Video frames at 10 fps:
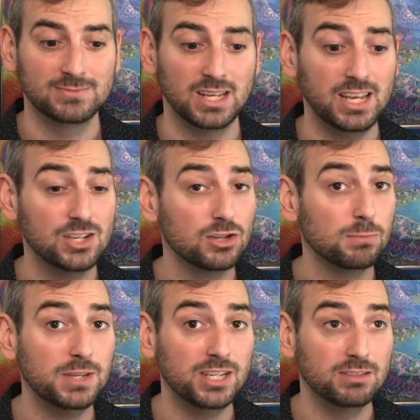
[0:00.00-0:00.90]
it took
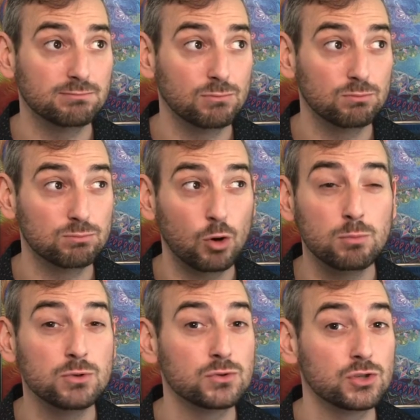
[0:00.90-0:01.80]
me
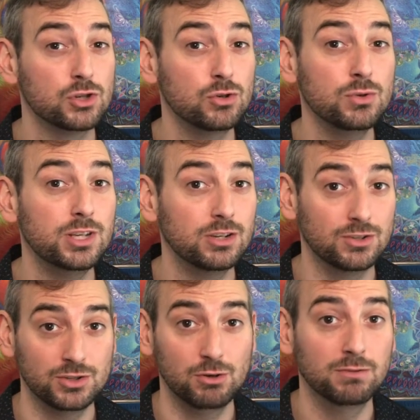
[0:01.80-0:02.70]
almost 2
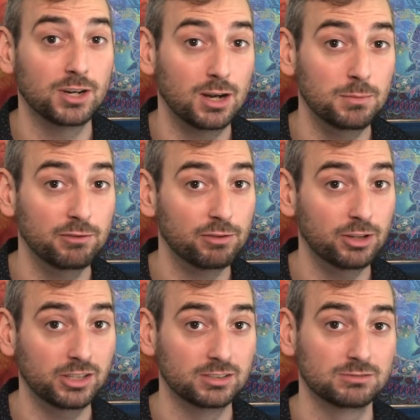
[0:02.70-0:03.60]
years to overcome it fully,